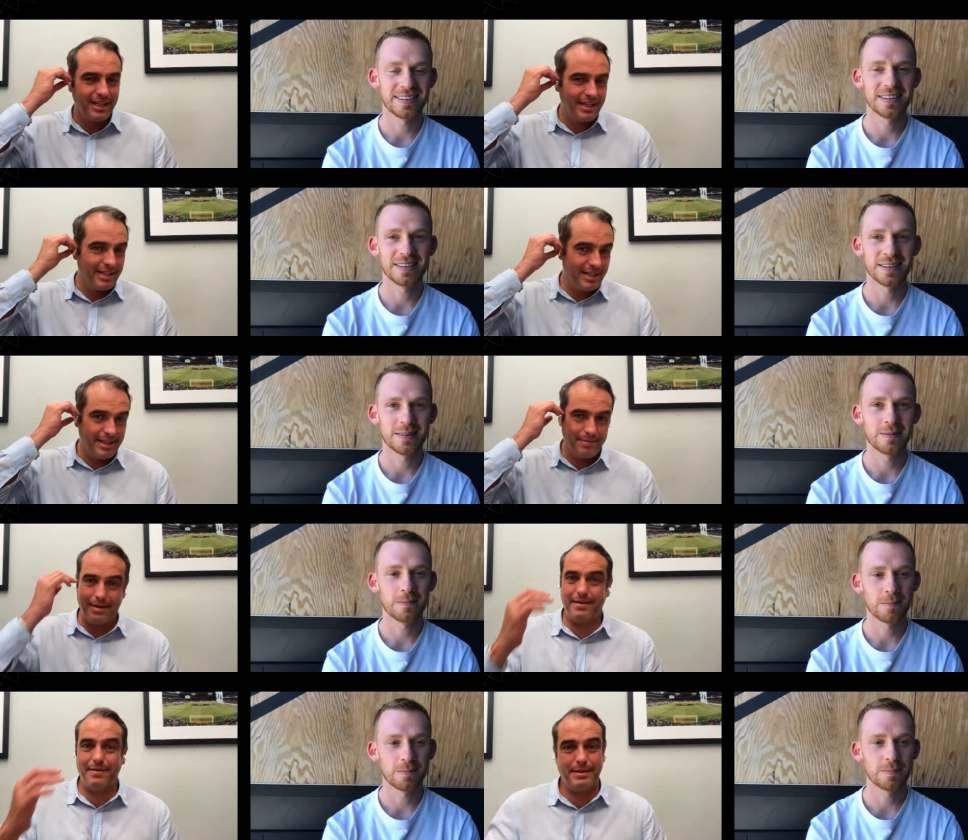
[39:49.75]
Speaker 1: Yeah.
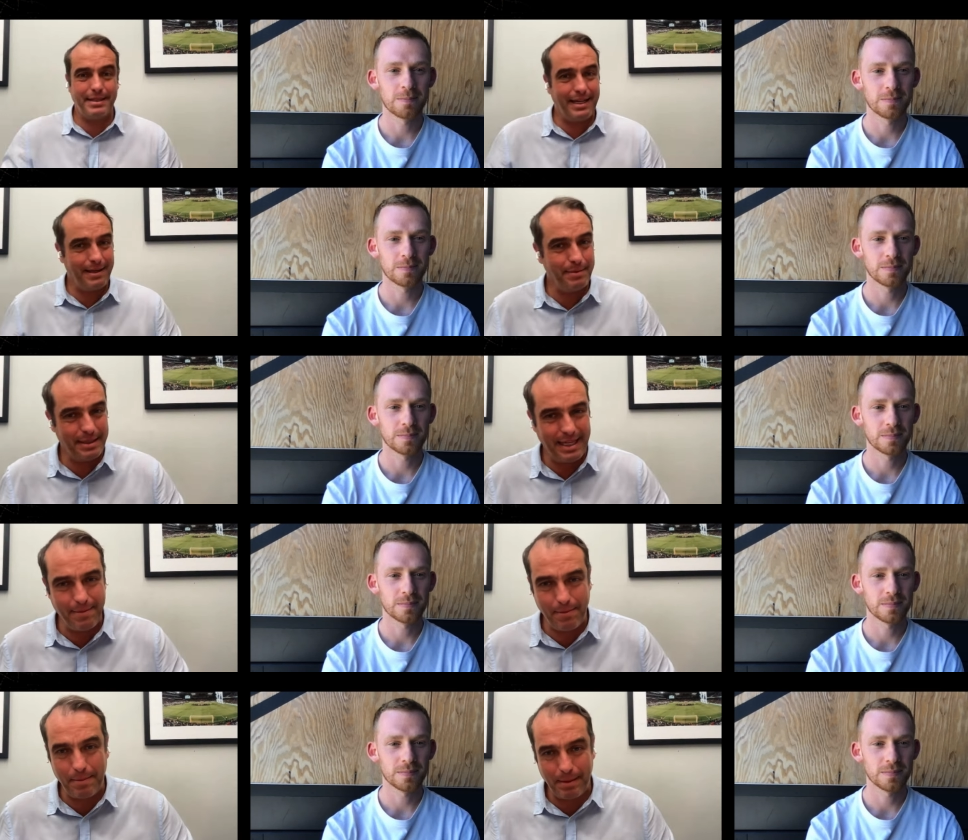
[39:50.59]
I mean,
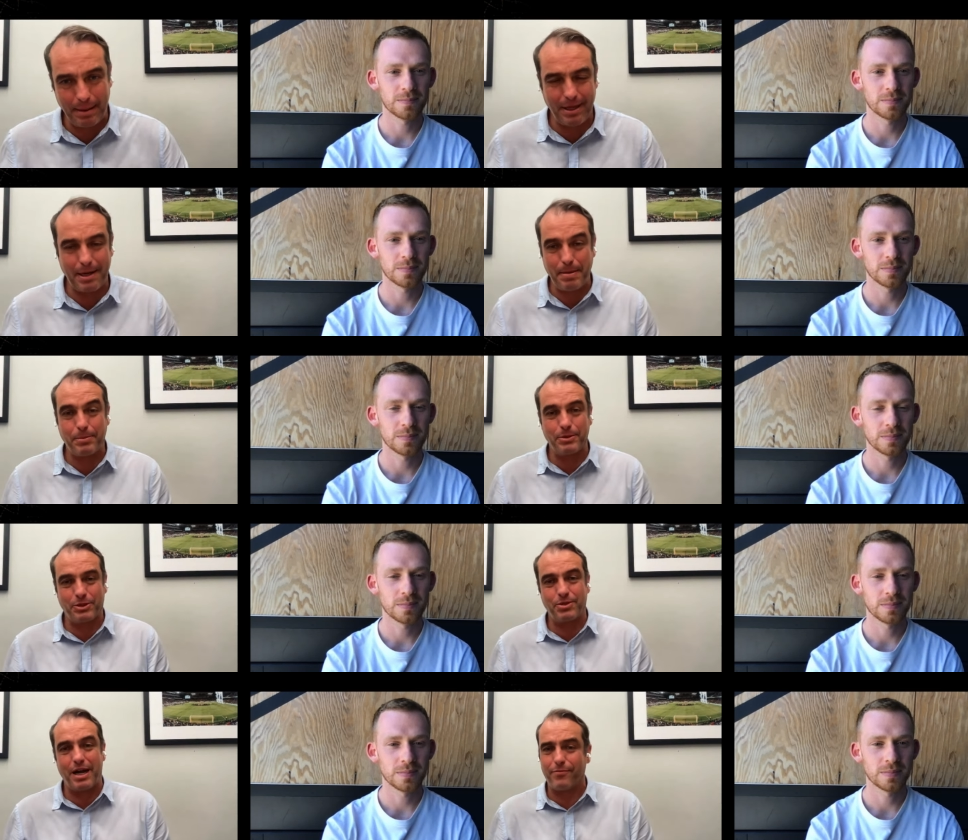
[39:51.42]
that a lot of people
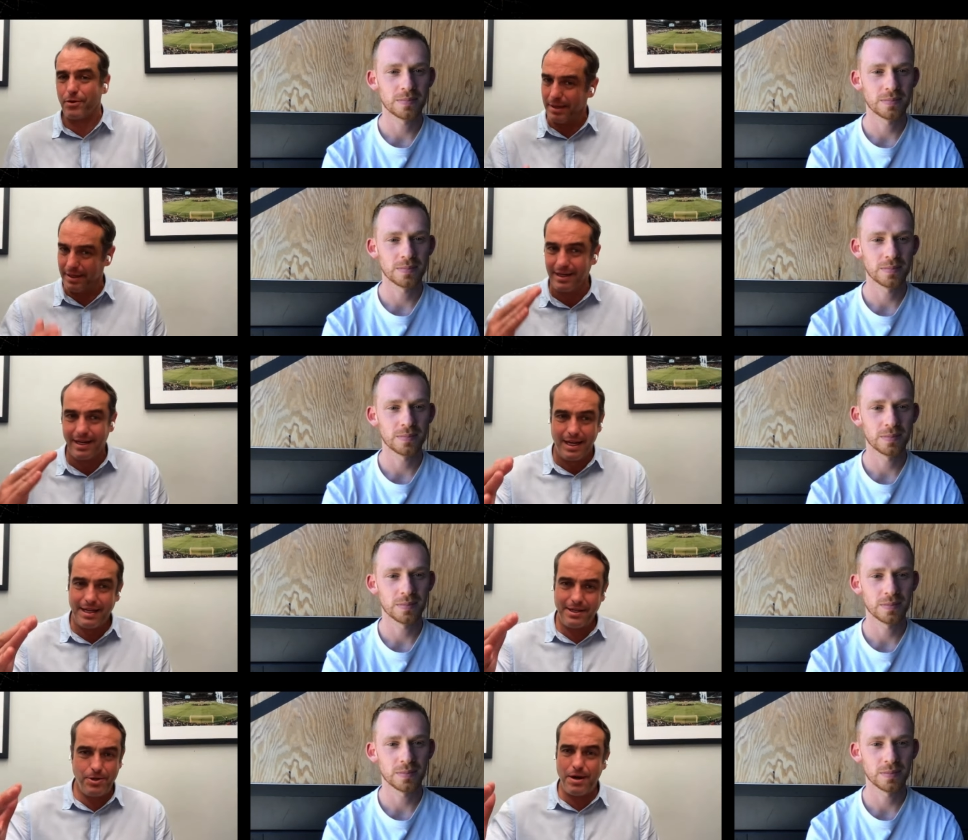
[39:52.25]
would strive for, but
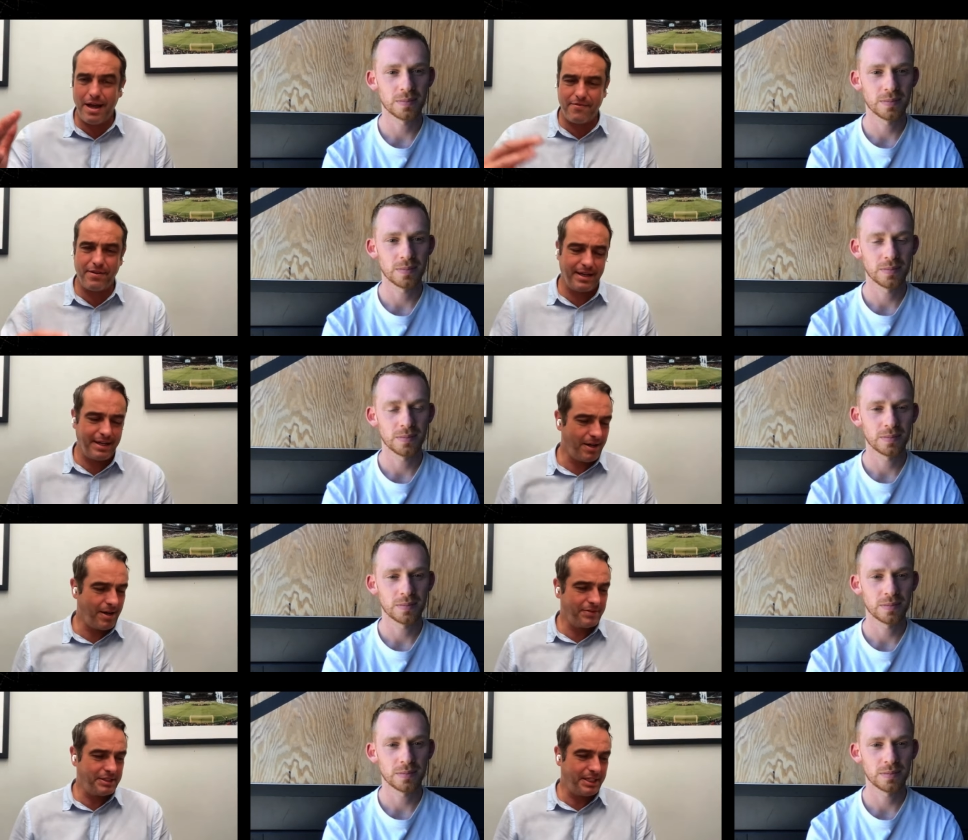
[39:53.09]
you have uh,
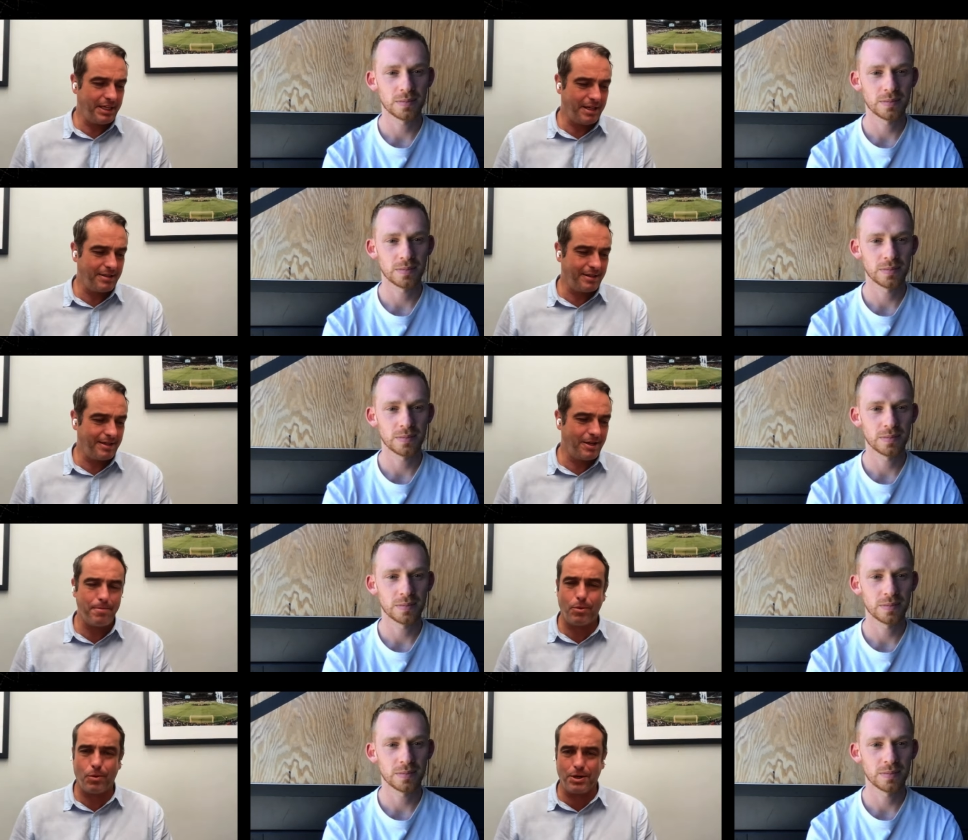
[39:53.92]
obviously a, a
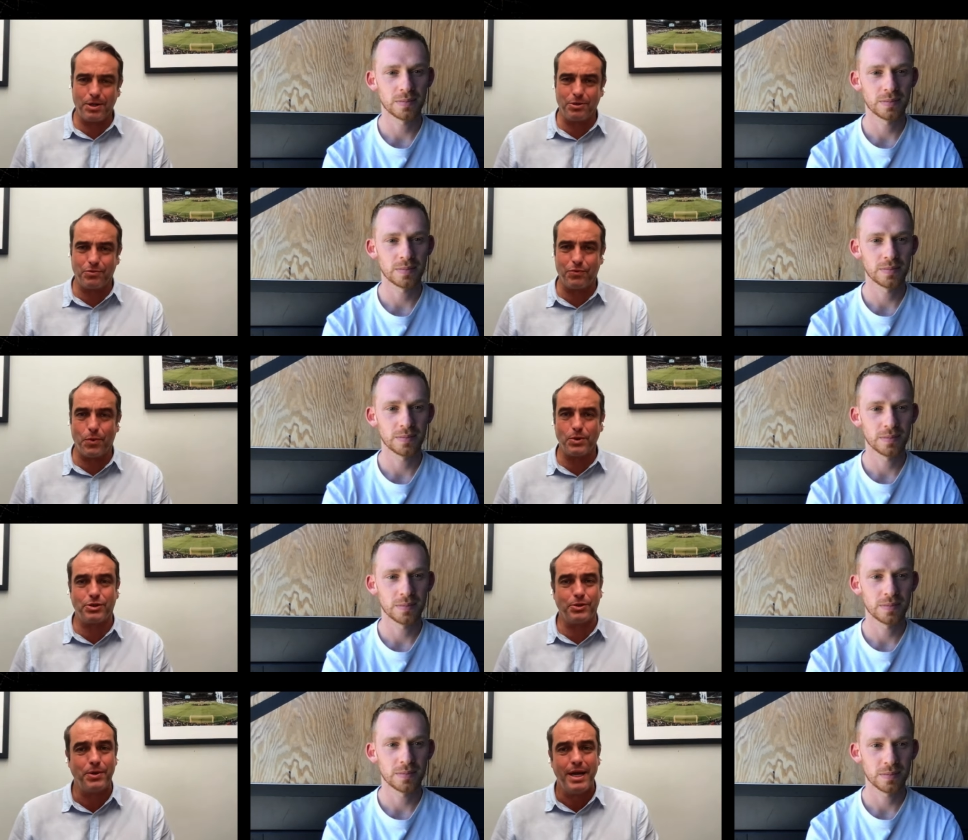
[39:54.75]
lot more to look
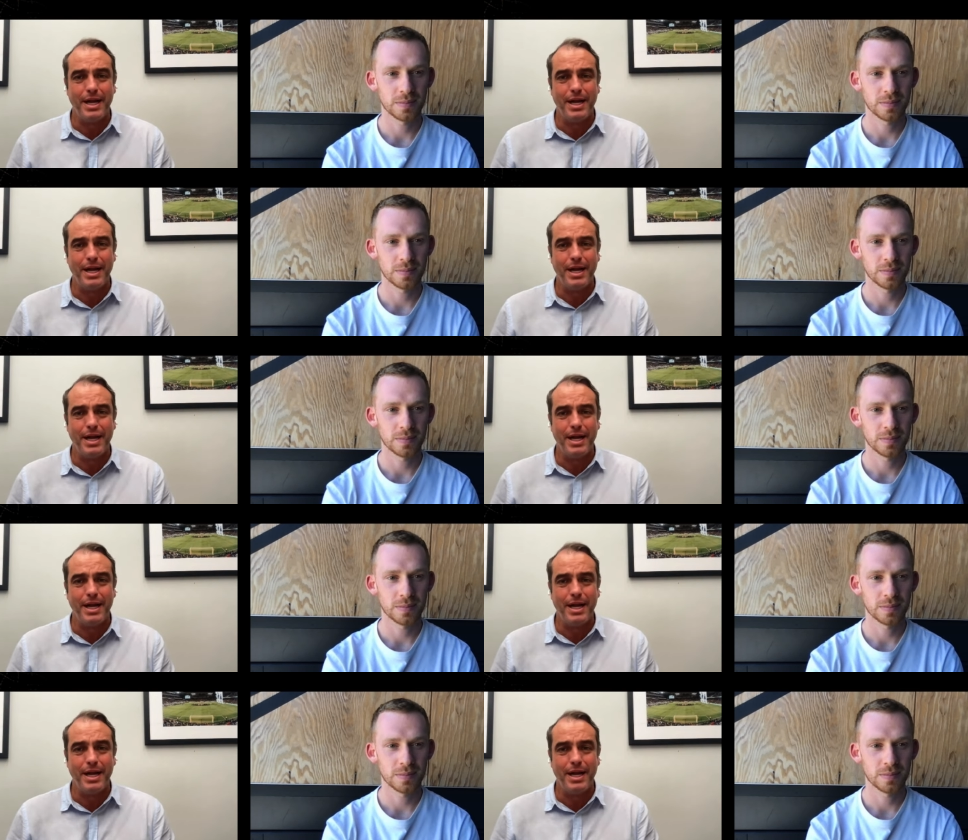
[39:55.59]
forward to.